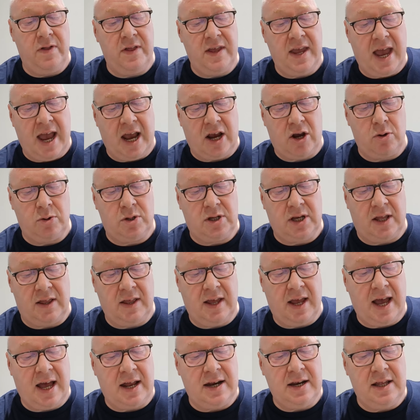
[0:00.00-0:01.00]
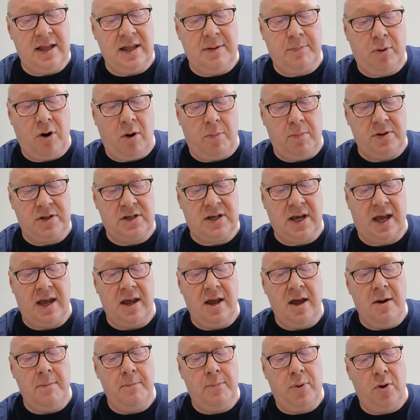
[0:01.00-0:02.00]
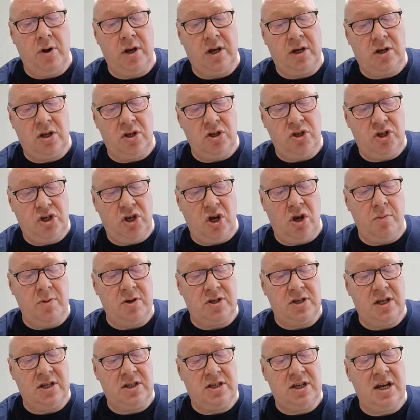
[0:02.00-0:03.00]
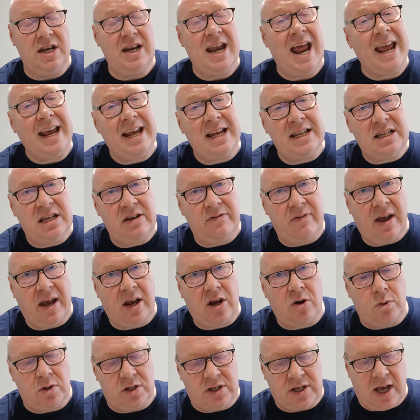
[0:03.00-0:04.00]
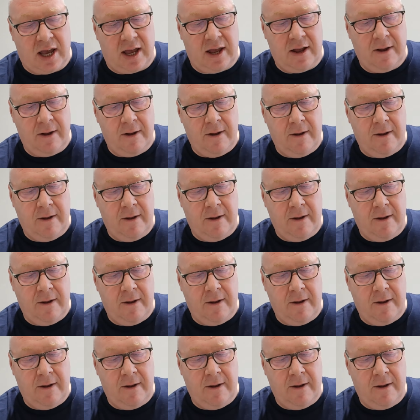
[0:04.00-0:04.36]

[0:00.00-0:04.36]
than the equity they had in the property, putting consumers into negative equity.